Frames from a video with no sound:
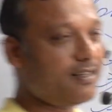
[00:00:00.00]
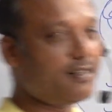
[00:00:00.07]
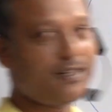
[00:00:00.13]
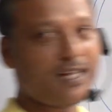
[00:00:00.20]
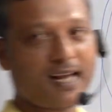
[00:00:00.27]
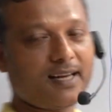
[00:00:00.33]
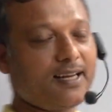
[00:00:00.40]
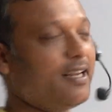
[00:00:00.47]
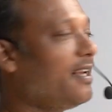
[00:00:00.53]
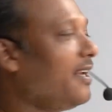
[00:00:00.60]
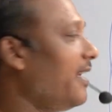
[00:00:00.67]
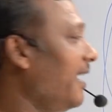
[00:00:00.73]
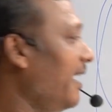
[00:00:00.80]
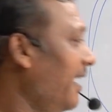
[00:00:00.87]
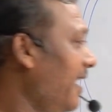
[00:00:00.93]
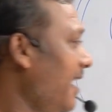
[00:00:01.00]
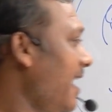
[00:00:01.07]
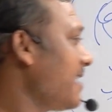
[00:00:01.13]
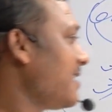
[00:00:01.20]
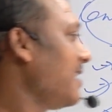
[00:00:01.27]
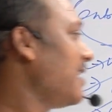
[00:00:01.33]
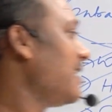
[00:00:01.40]
then India
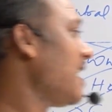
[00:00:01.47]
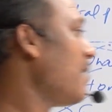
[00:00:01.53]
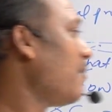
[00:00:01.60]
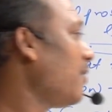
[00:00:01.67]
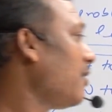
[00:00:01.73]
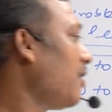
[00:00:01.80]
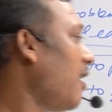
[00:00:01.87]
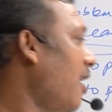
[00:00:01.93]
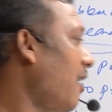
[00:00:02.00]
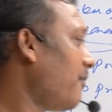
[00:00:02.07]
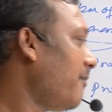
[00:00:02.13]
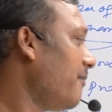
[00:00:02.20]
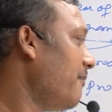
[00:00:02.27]
is an example of